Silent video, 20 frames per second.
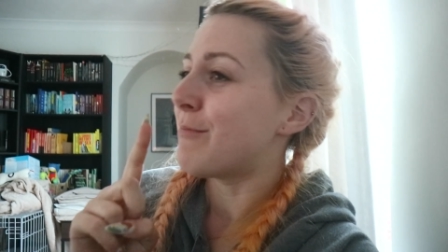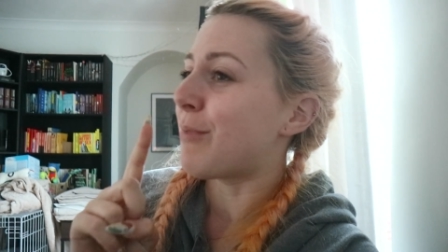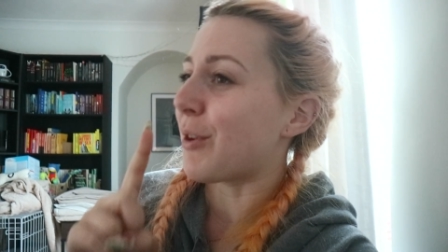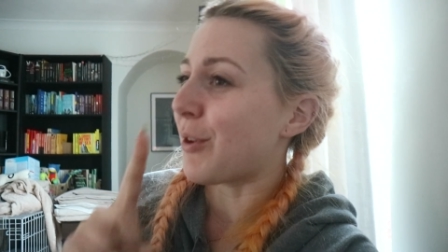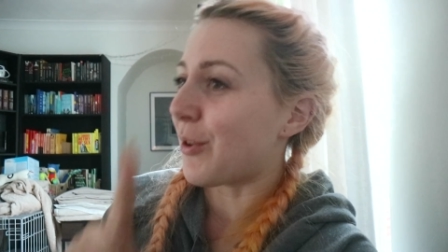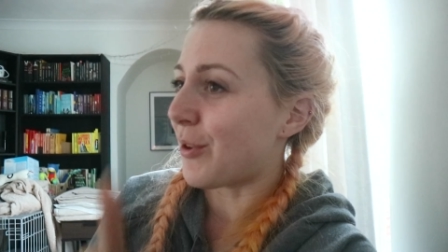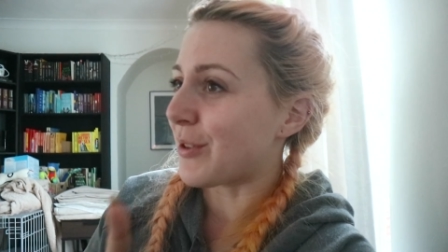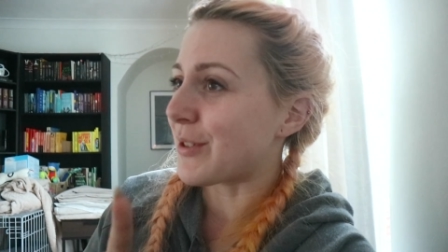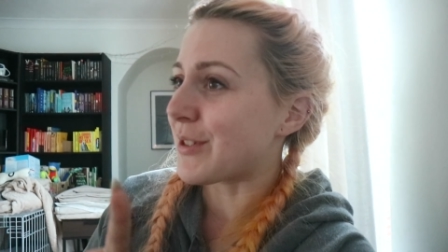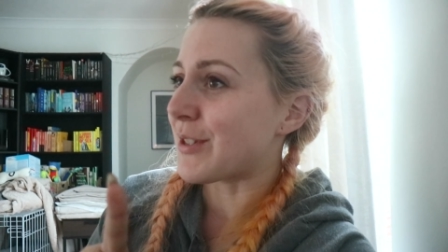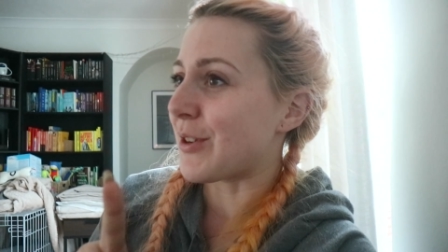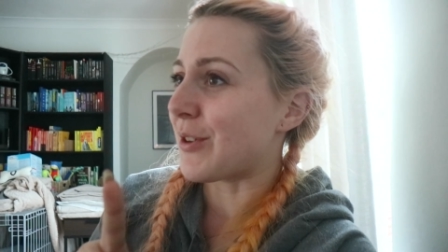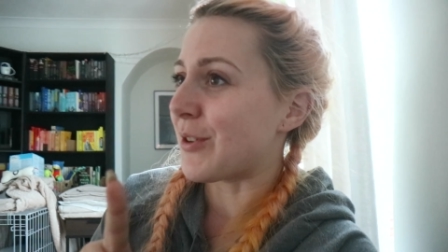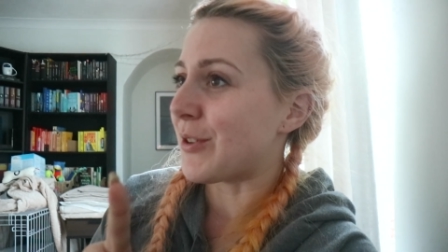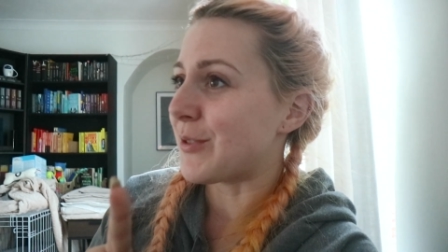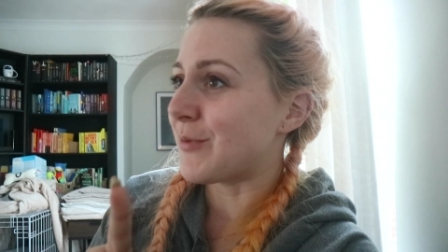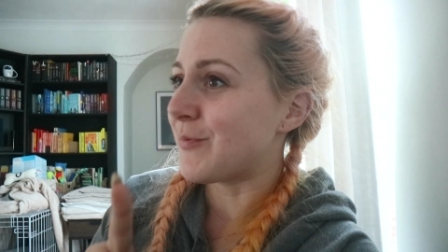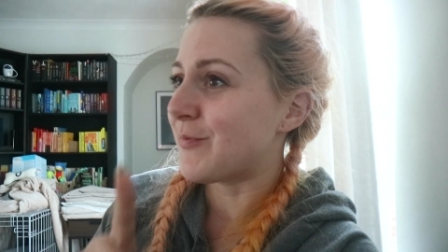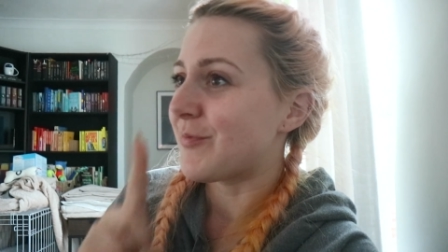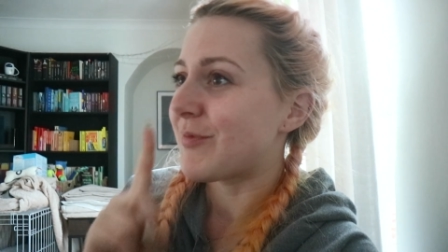but
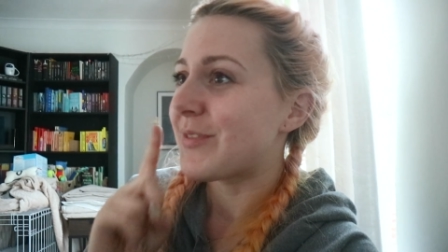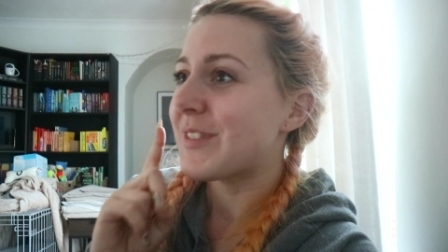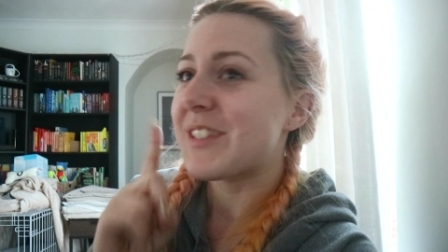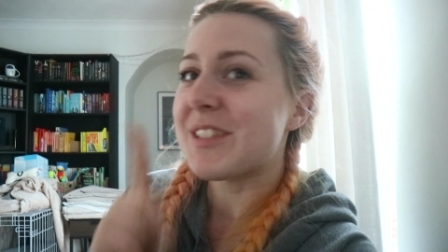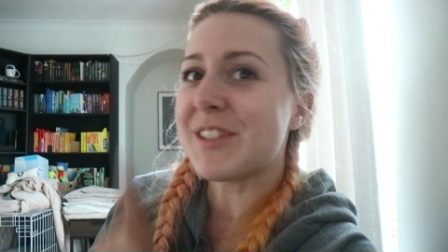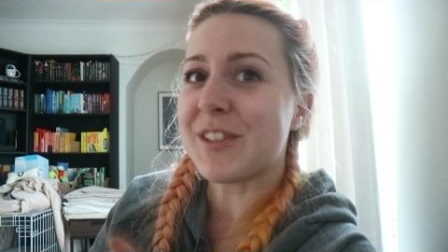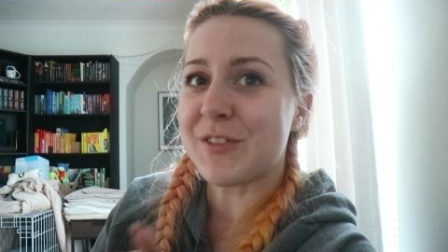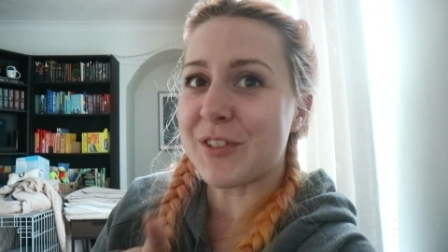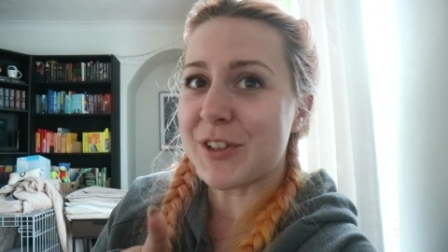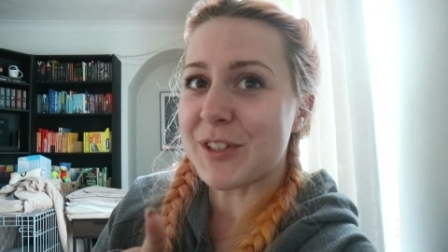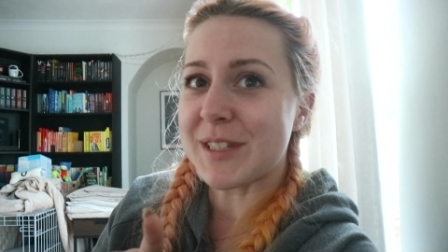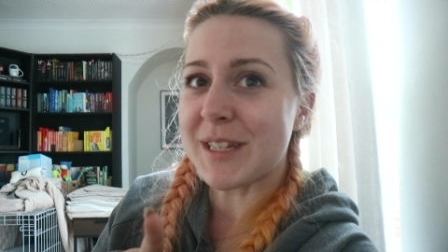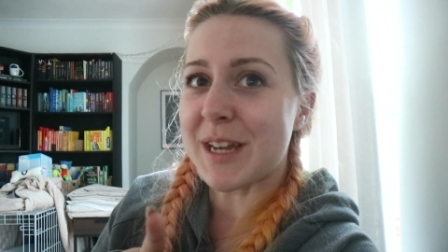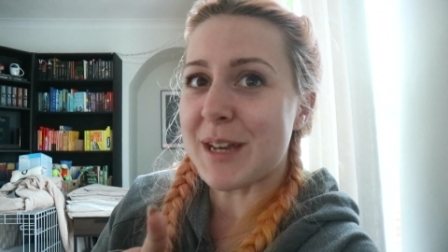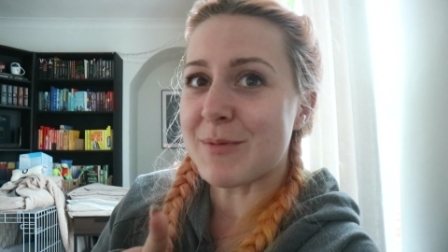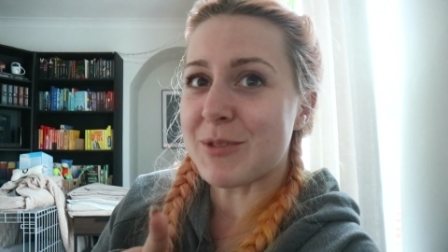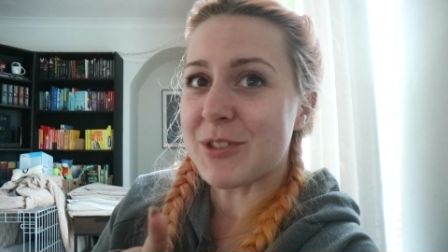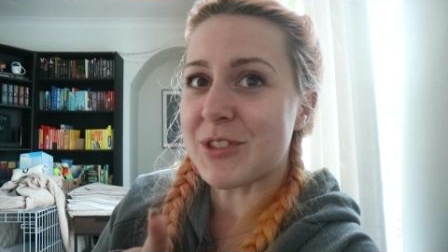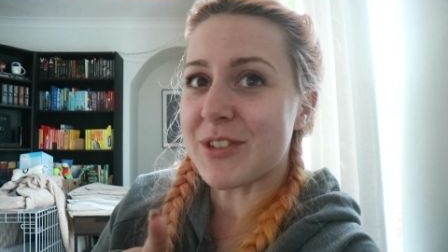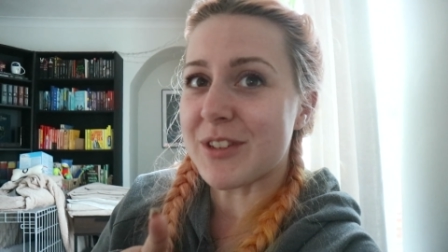also it's the first
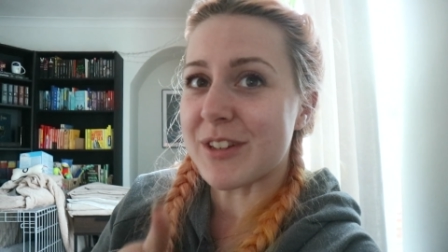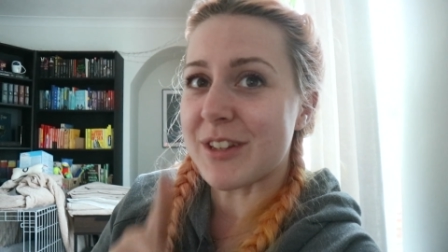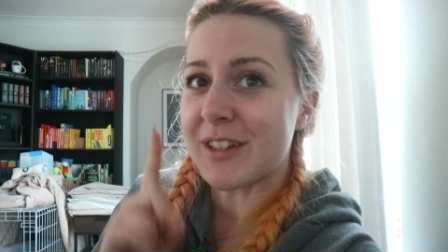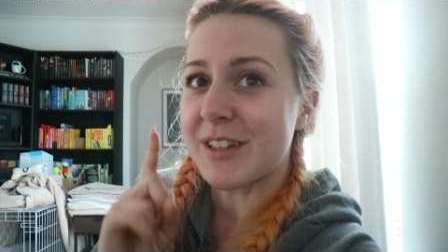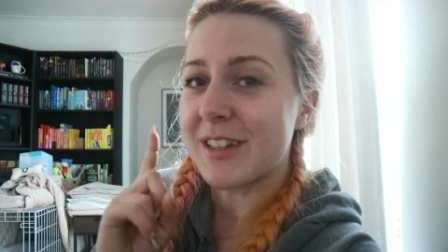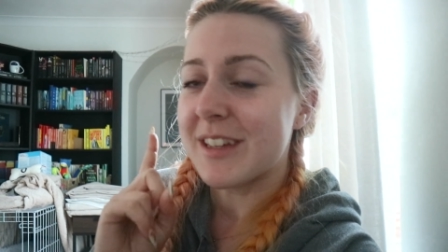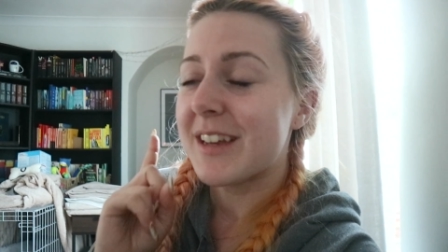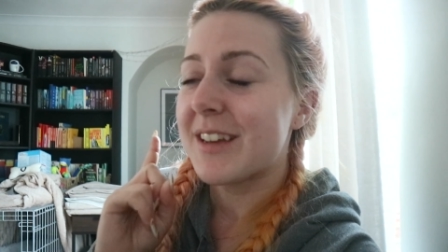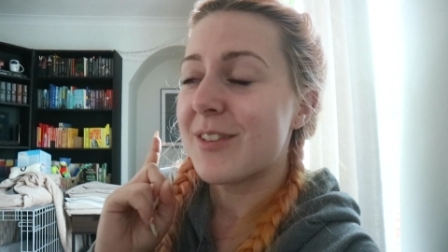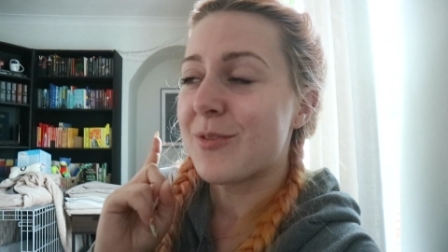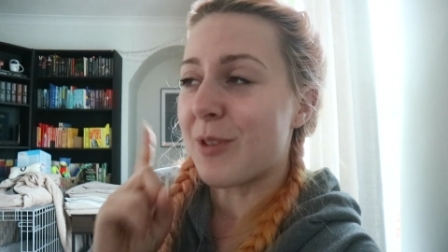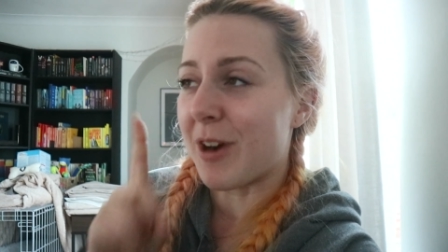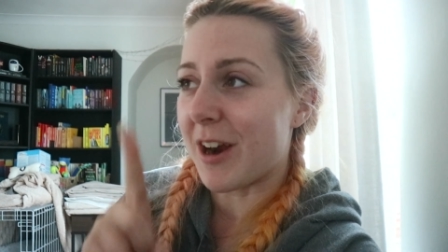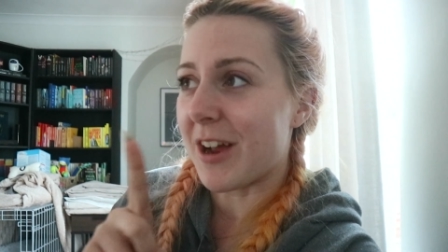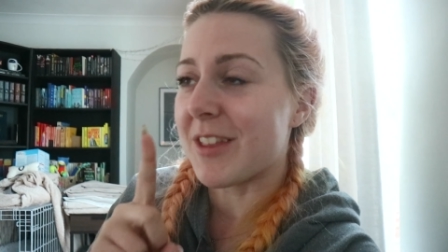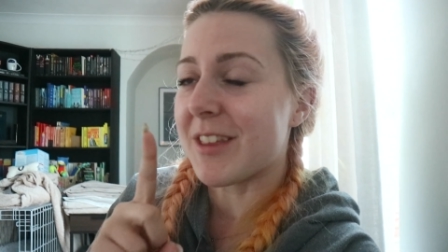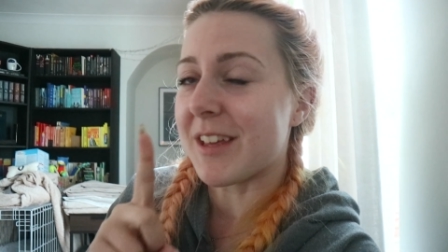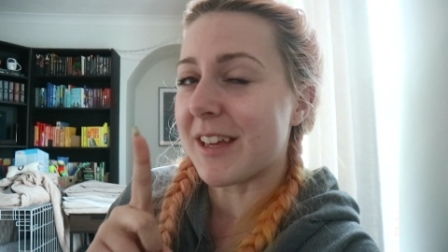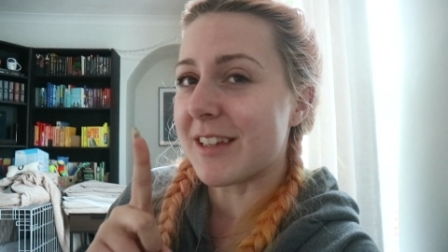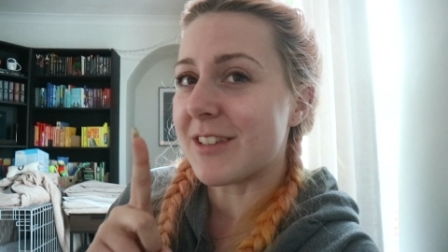time he's done it where
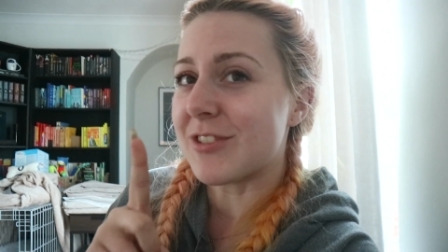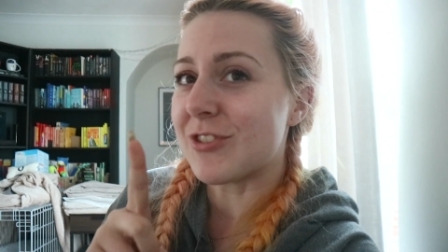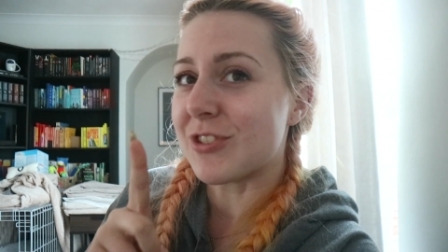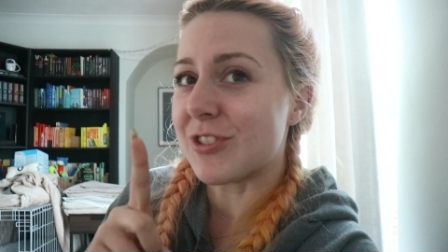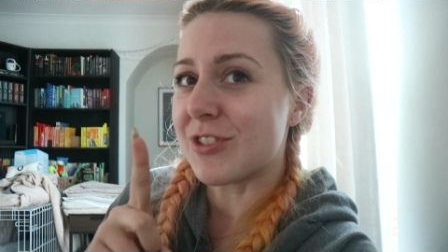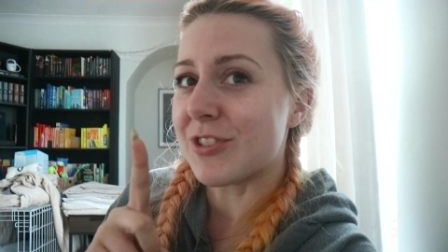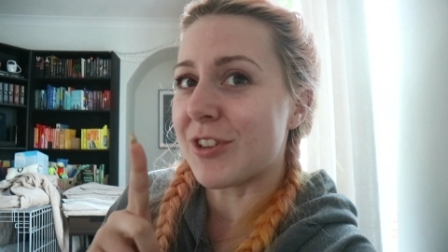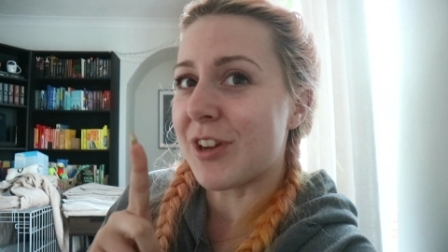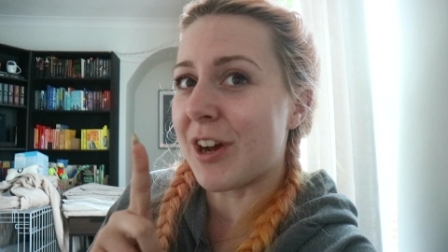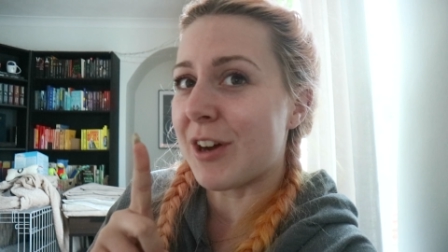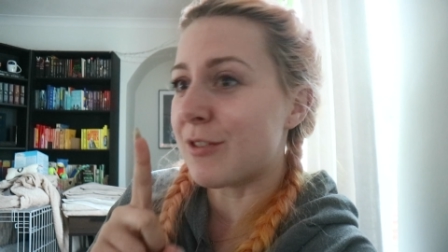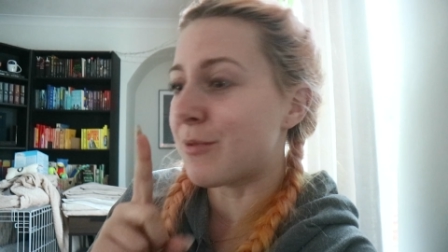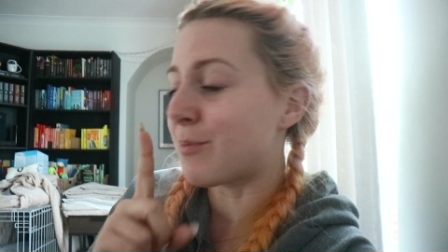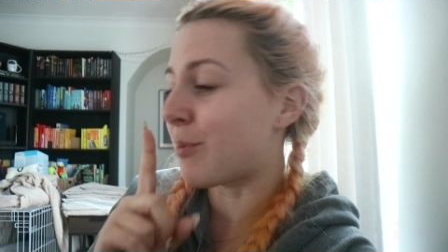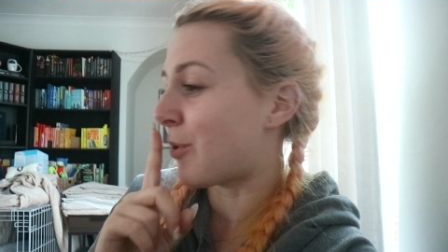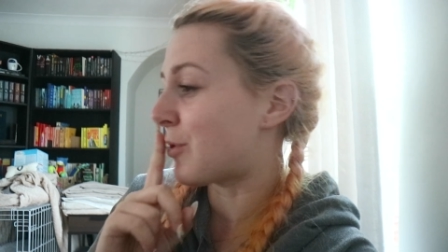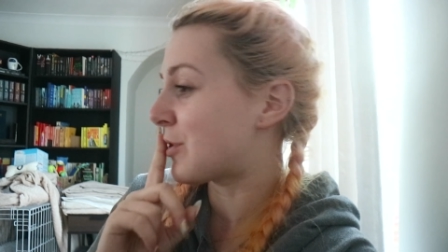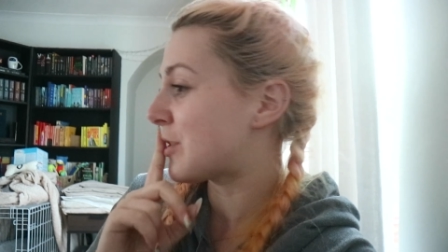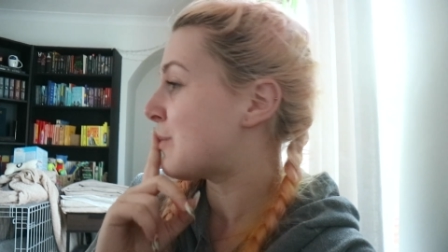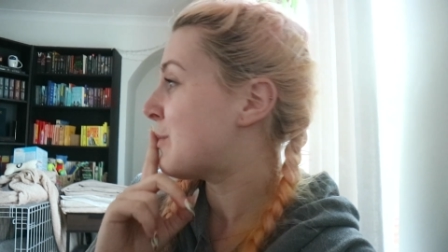I think he's just done it out of
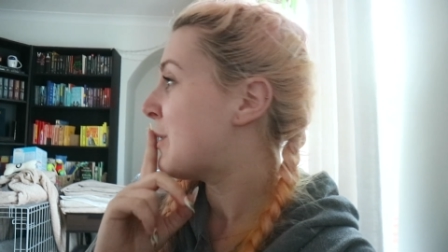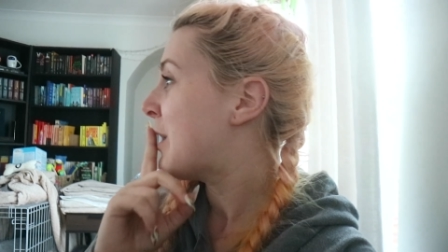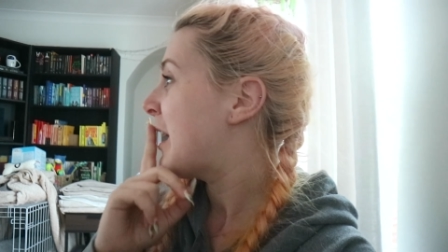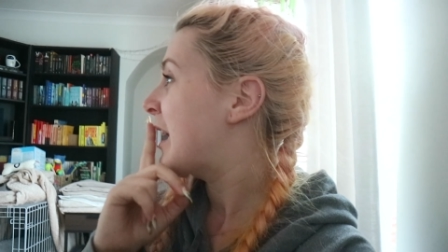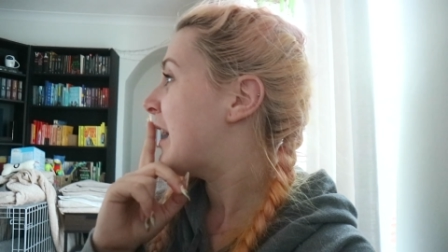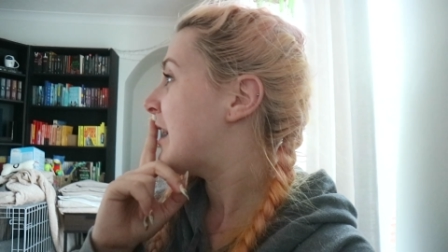boredom.